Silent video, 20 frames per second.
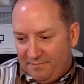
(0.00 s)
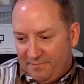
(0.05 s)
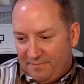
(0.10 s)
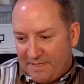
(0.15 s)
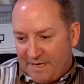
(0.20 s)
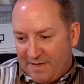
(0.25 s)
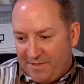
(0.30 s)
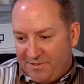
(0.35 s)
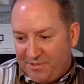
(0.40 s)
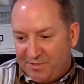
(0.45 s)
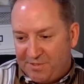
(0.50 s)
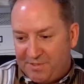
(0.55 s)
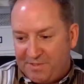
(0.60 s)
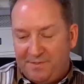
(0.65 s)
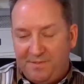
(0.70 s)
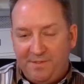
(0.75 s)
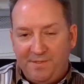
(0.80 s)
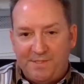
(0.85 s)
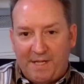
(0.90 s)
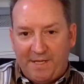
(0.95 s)
I just
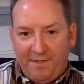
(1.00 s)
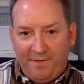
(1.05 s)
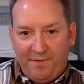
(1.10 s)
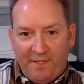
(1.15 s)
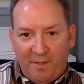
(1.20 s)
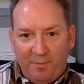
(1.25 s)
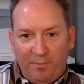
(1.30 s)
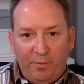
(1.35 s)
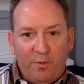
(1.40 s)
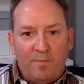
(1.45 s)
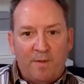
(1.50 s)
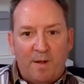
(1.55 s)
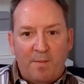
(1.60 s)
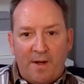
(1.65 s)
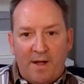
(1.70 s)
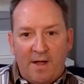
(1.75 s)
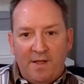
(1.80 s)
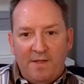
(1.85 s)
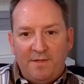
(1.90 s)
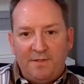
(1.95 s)
tell you that it blew my
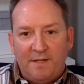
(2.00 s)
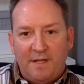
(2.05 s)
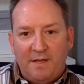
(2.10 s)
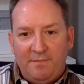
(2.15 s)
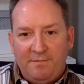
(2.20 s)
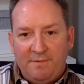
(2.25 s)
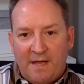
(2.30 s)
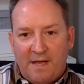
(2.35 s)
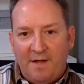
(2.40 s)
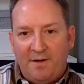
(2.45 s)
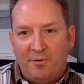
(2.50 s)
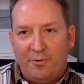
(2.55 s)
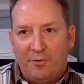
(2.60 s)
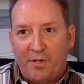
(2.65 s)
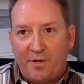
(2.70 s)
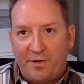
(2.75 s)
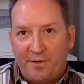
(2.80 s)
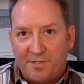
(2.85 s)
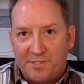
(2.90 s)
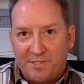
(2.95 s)
mind. I don't
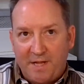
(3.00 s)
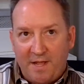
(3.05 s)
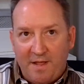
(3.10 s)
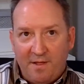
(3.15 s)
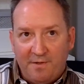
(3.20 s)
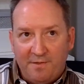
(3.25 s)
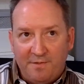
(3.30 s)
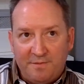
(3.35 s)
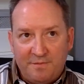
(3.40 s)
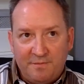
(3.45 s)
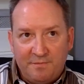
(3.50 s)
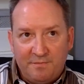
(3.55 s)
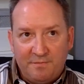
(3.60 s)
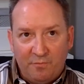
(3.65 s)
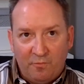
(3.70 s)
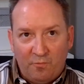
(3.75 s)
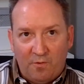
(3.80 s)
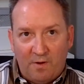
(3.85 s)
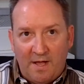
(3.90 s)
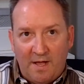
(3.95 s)
understand
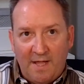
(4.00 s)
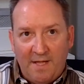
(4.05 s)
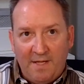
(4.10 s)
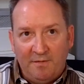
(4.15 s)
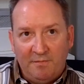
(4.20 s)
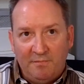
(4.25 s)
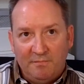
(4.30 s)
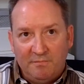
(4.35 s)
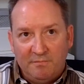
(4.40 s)
why